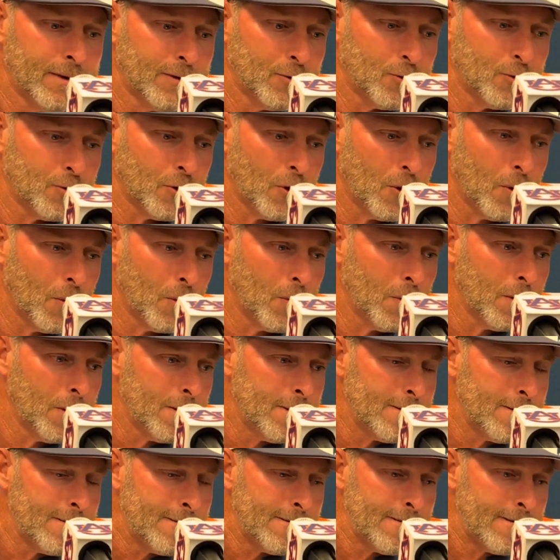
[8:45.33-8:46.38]
So
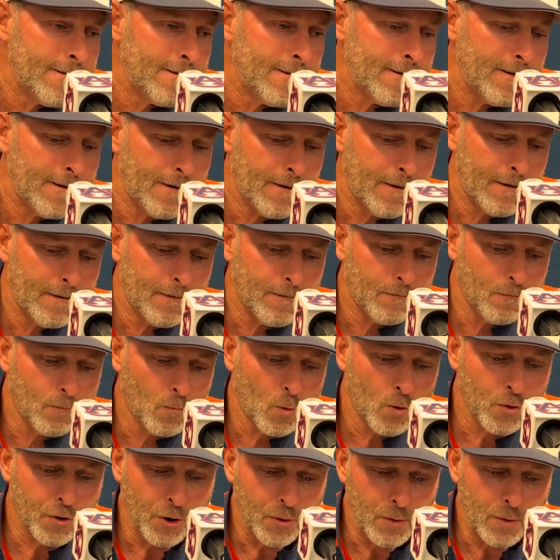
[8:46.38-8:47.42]

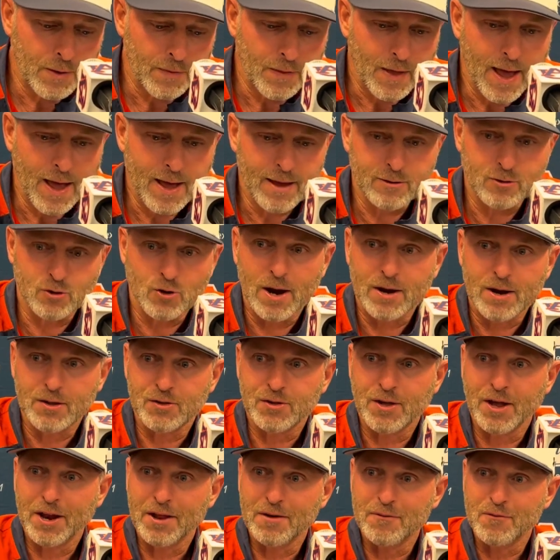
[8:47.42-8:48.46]
we're doing that and try to
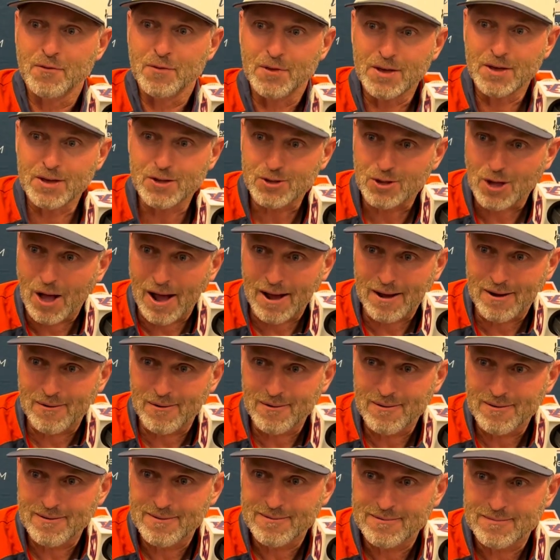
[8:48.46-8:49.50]
set it for this cycle.